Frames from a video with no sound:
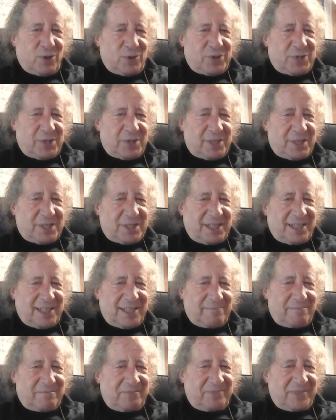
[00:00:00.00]
Most of the
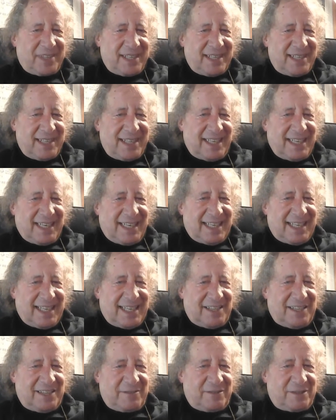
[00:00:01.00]
time.
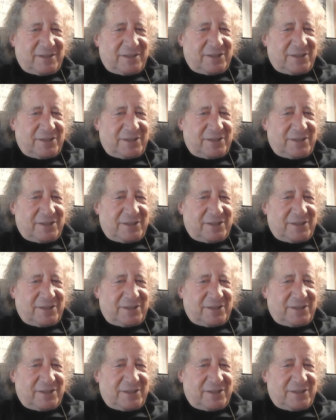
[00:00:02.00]
And